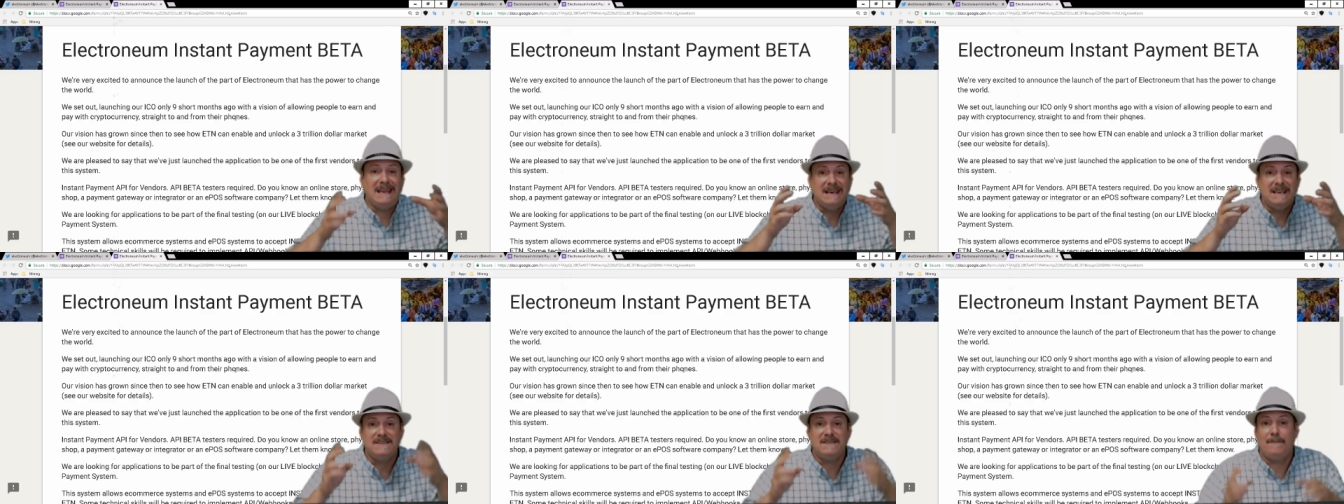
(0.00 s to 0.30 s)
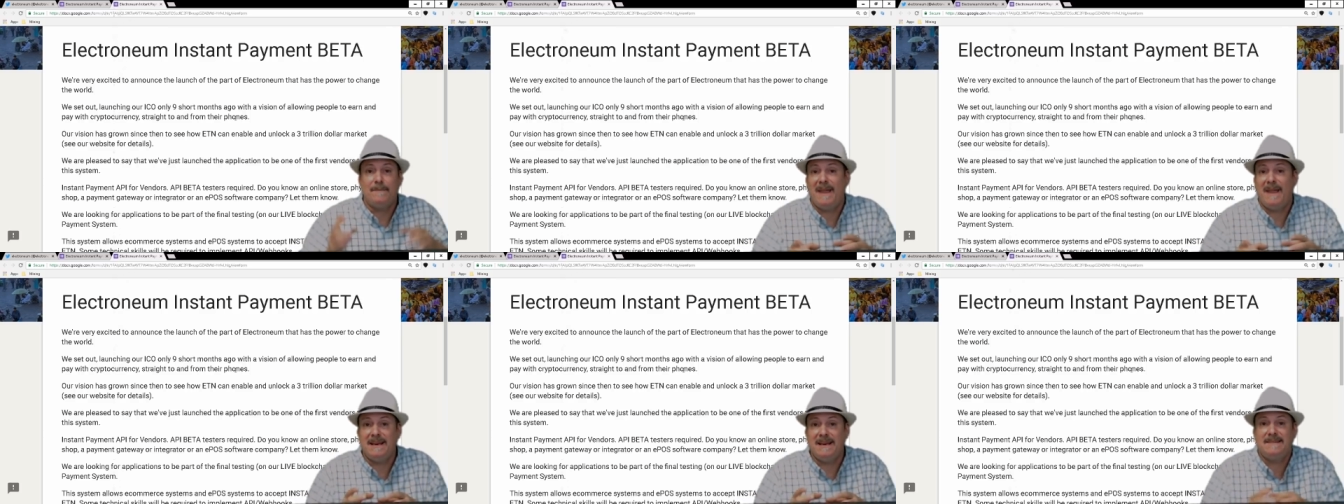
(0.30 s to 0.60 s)
it is
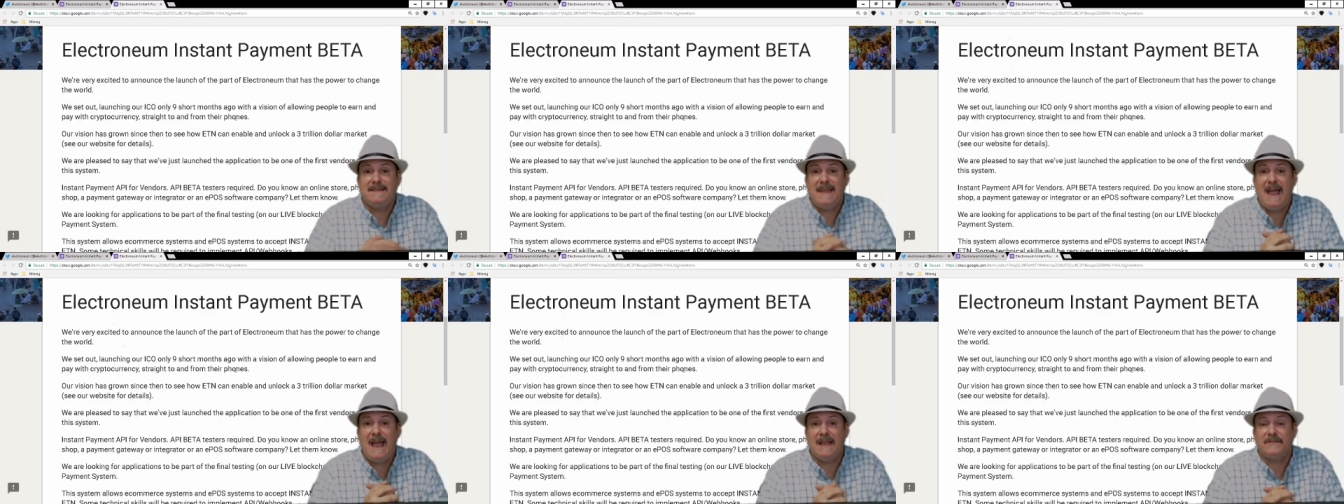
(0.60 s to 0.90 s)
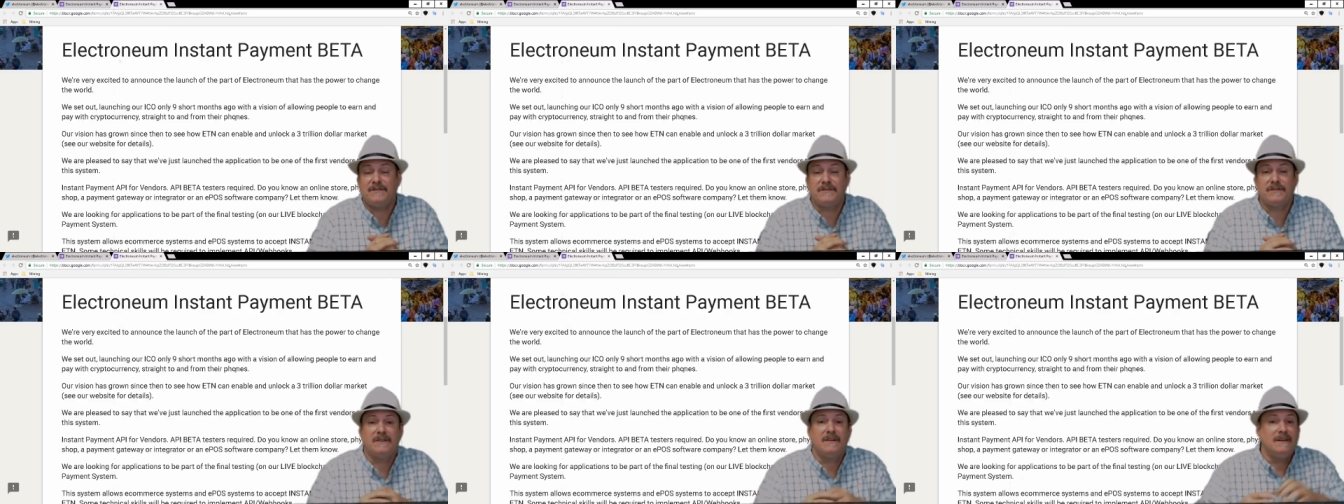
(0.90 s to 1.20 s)
a beta
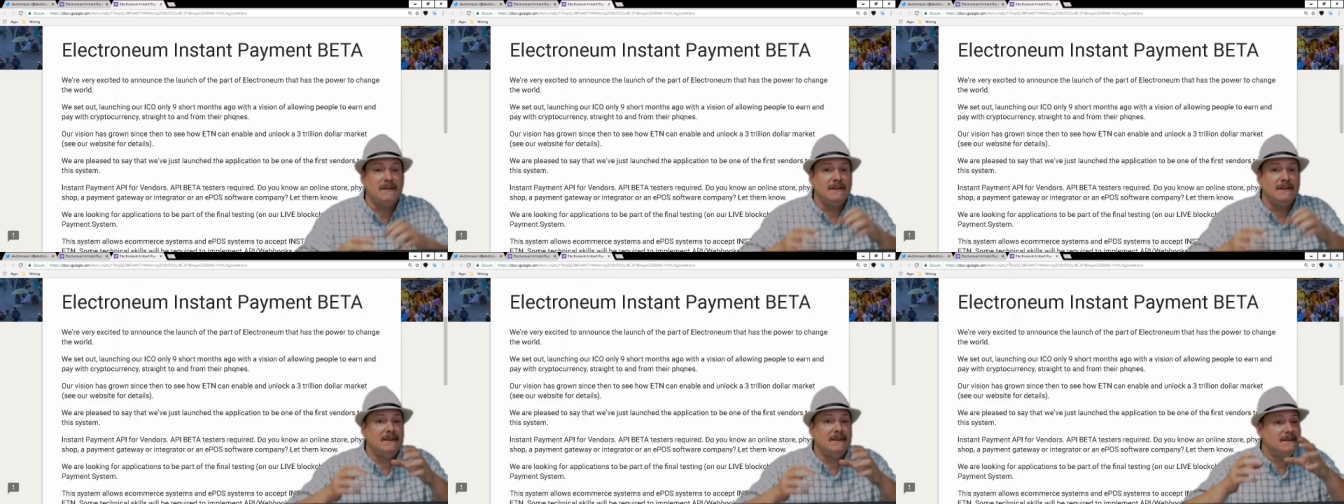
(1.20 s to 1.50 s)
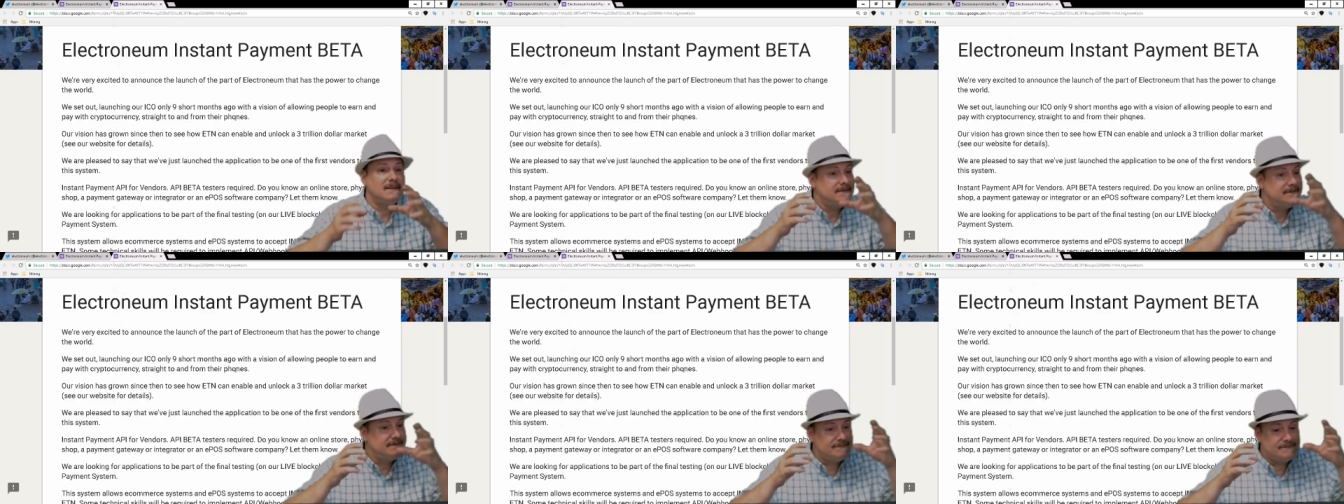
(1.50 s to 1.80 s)
test.
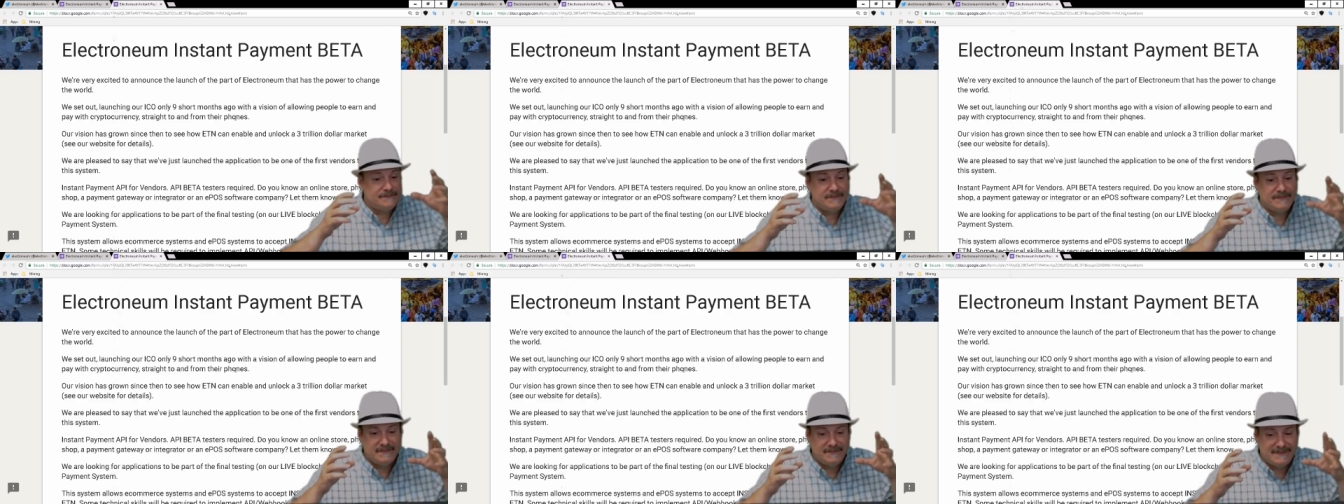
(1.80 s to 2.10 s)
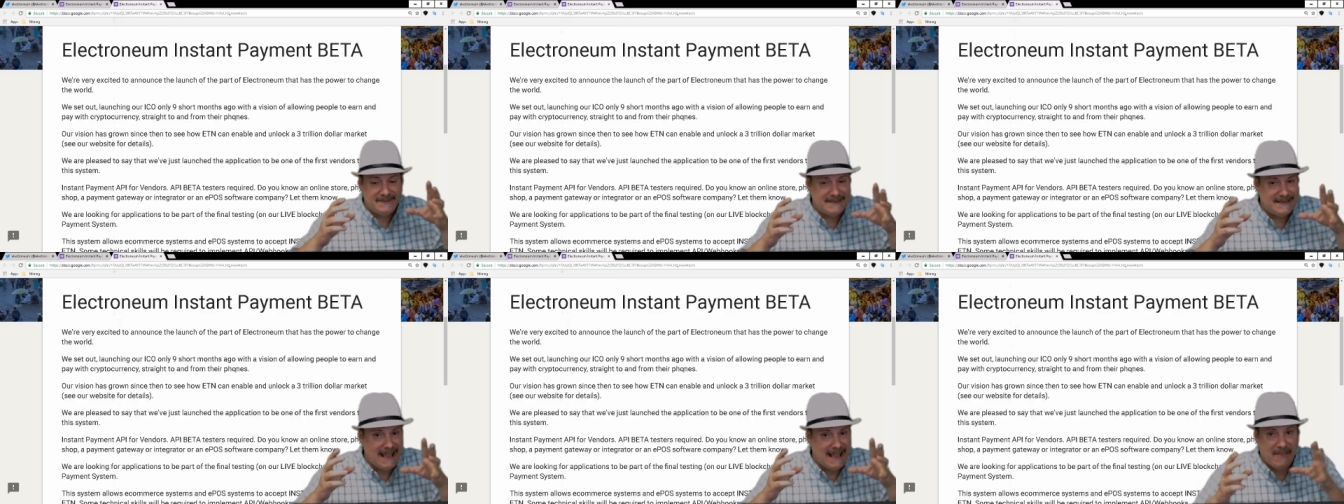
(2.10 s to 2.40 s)

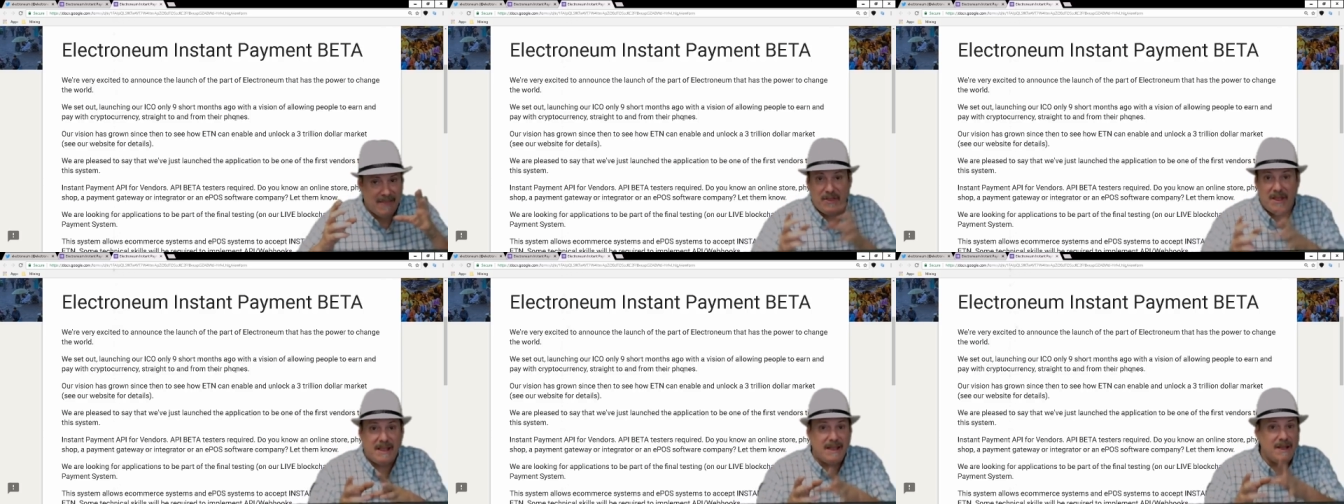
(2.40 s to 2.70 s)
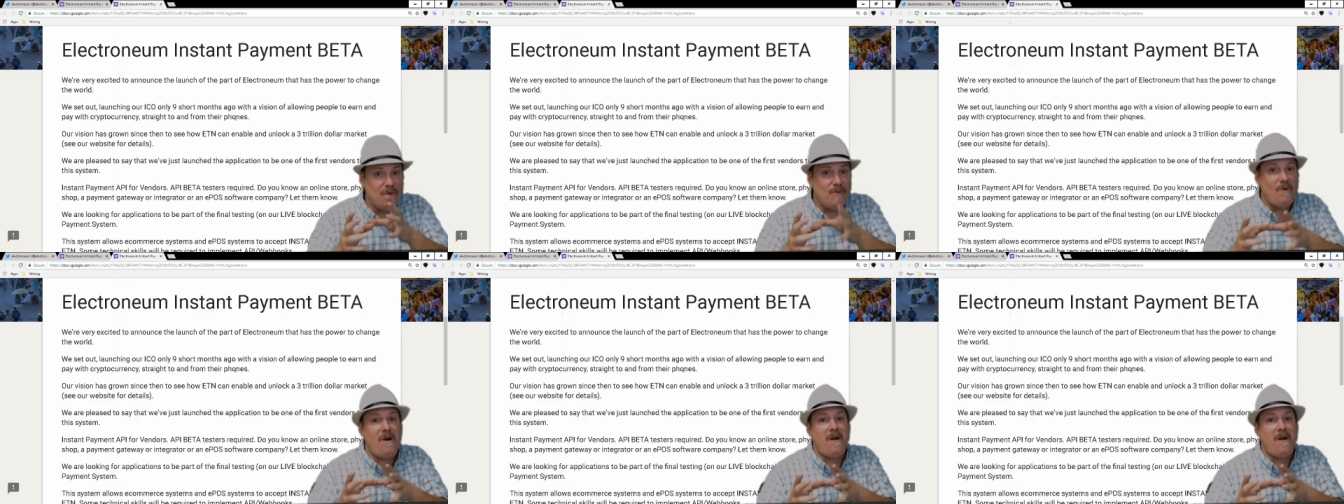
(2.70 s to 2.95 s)
They think it